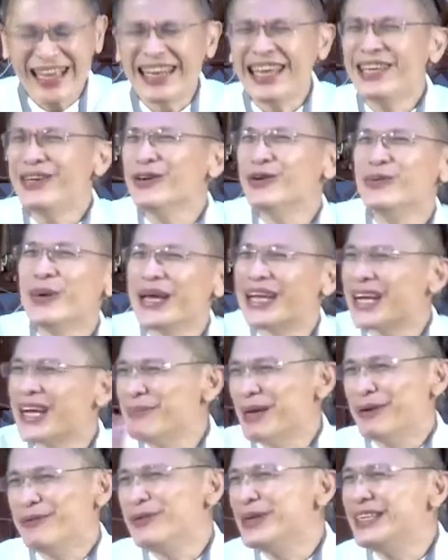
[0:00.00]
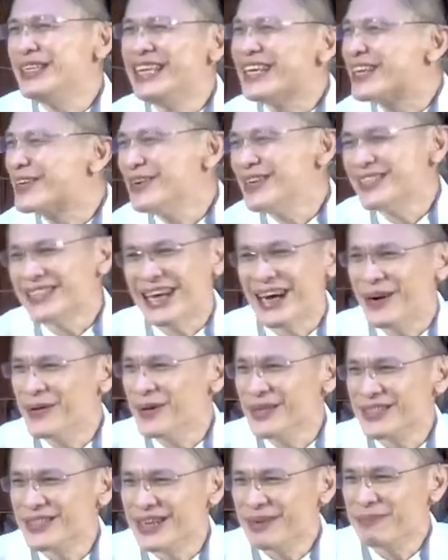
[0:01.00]
And then you wake up at ridiculous
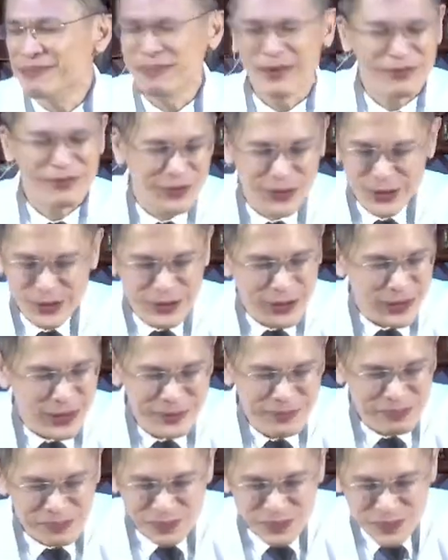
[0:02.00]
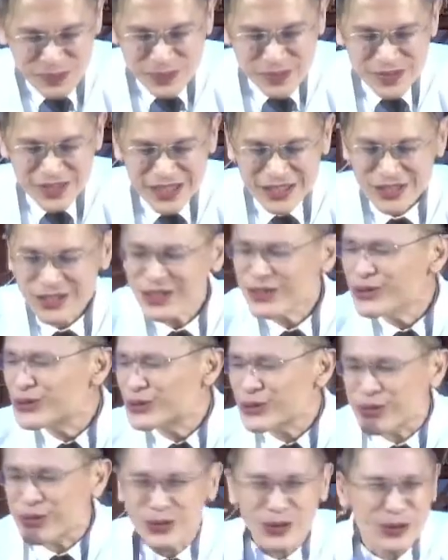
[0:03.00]
hours, right? Before dawn,
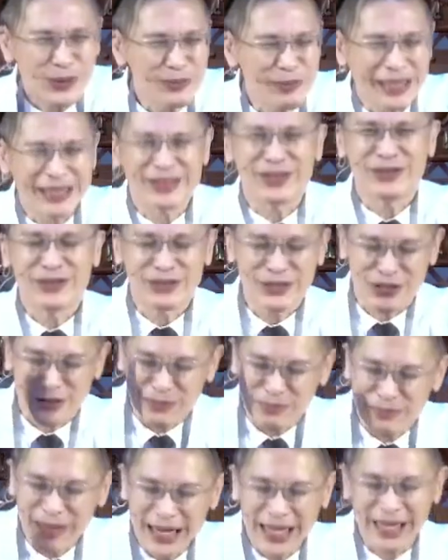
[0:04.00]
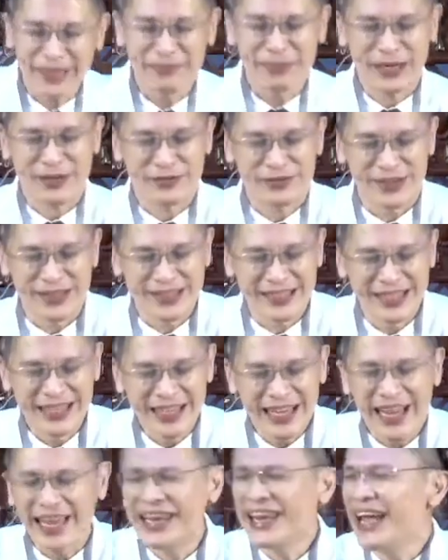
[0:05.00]
just to go to McDonald's to buy breakfast
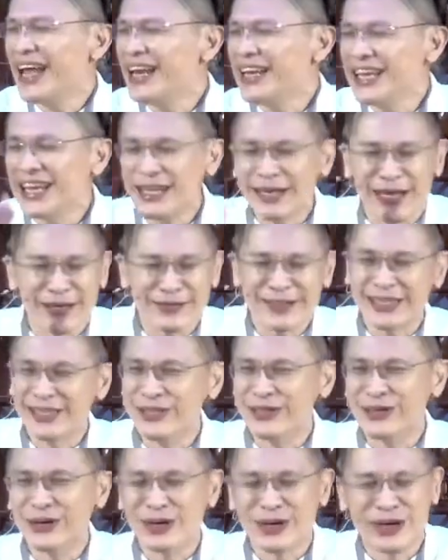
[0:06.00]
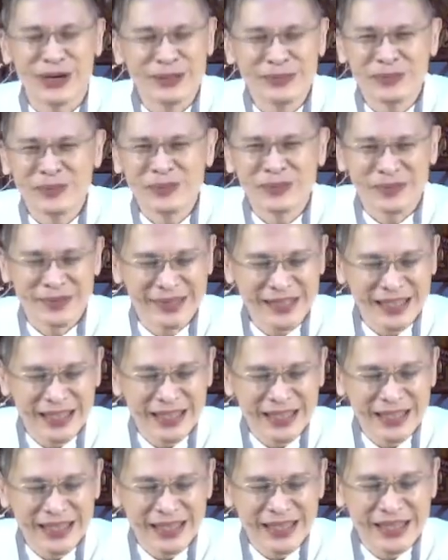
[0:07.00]
and hand them outside the door.
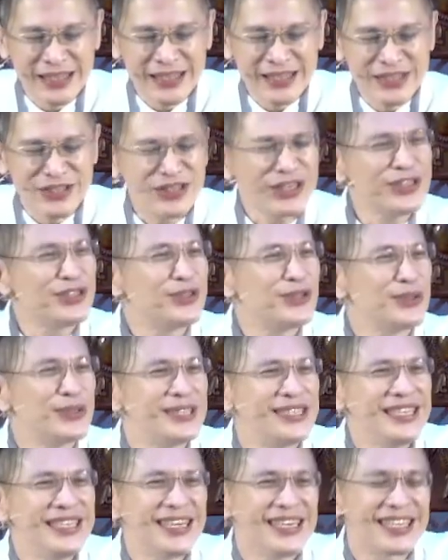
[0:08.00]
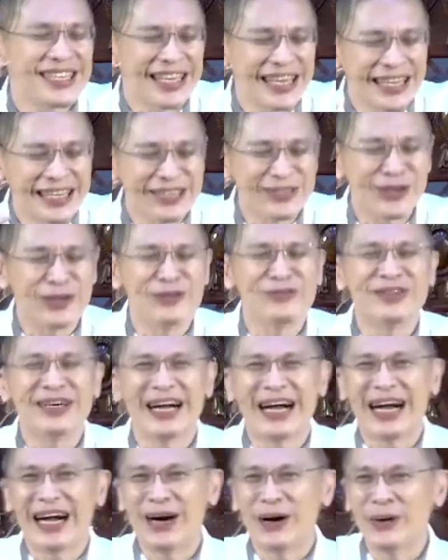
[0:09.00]
Just to see her giggle
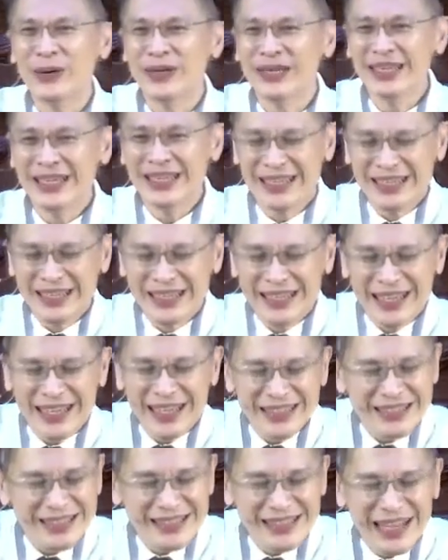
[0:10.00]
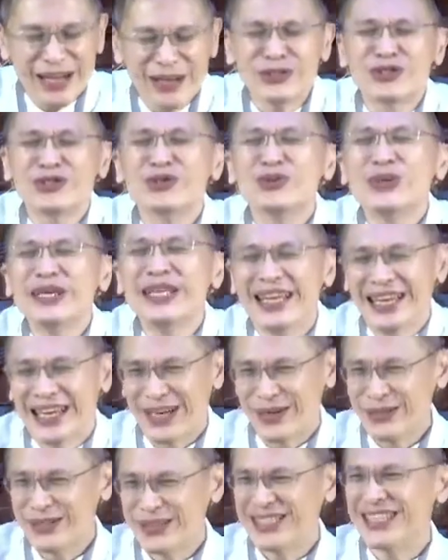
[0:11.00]
over how sweet and
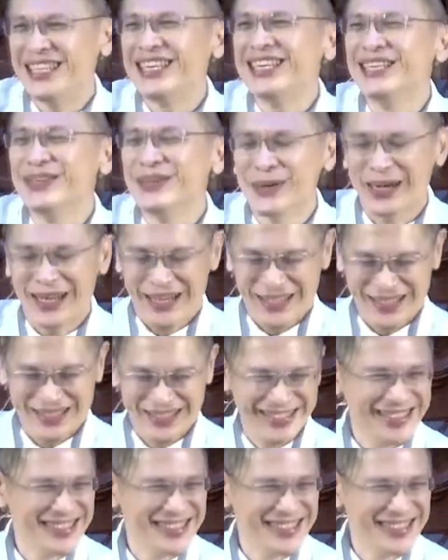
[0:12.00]
how silly you are.